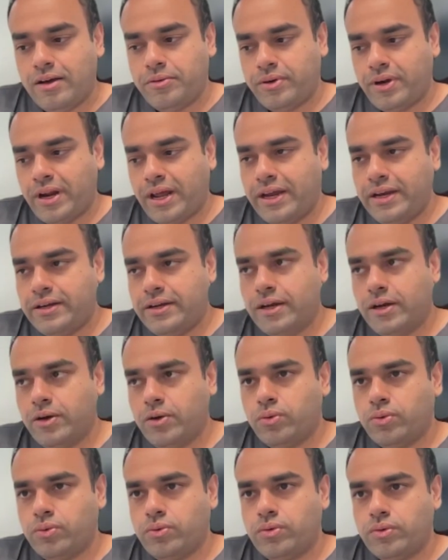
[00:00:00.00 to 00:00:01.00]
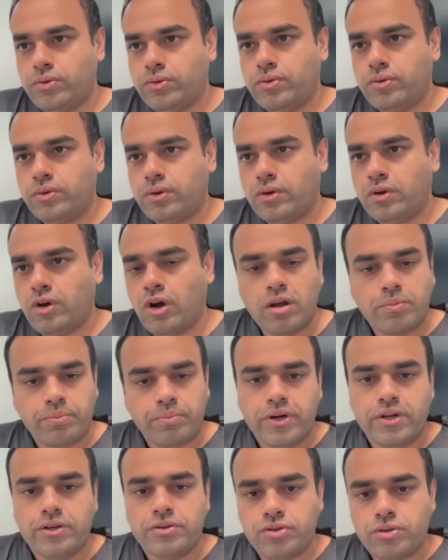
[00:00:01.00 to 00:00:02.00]
Right now,
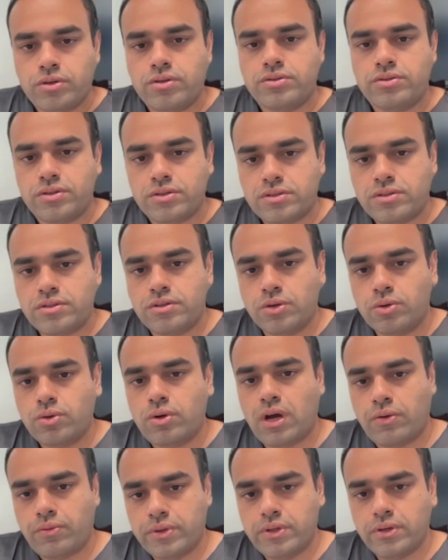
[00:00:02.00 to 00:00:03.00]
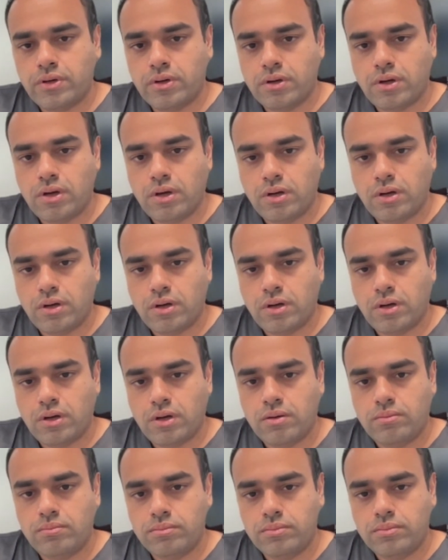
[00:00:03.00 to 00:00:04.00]
corporate insurances do cover
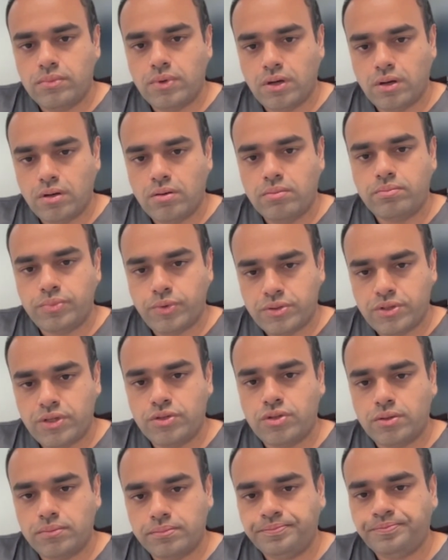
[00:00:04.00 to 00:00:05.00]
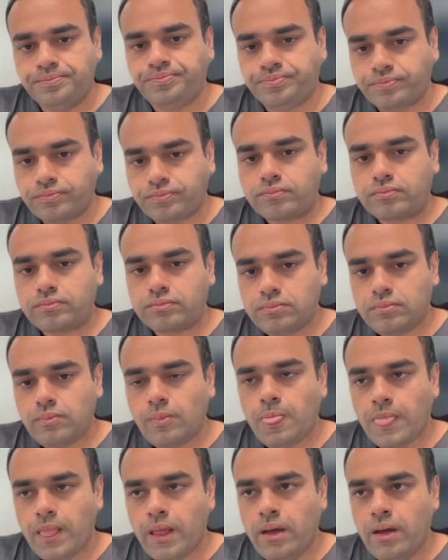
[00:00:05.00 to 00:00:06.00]
the procedure,
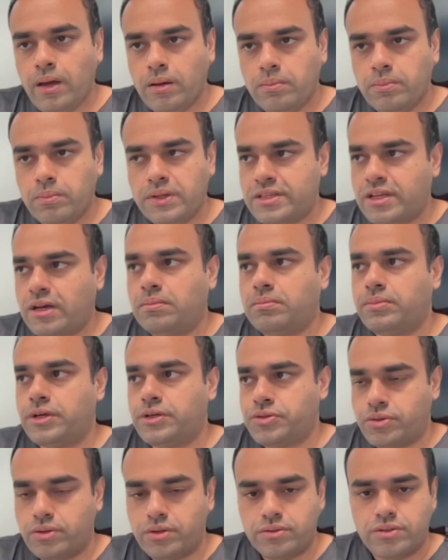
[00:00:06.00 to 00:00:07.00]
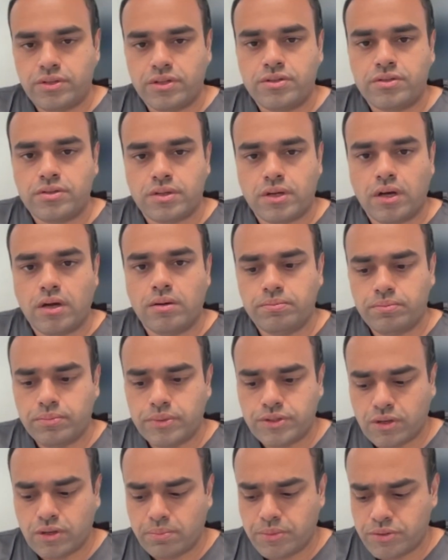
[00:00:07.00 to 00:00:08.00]
but
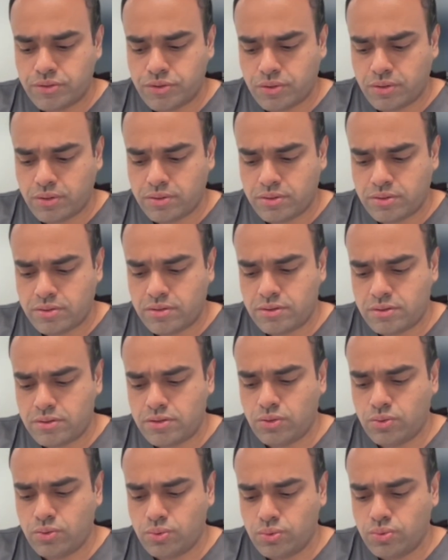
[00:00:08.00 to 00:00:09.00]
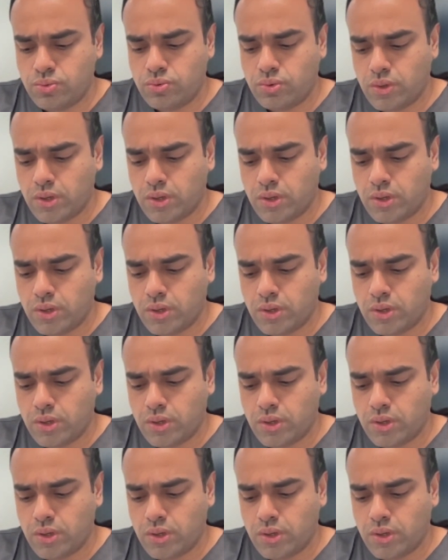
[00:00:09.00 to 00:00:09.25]
some insurances do.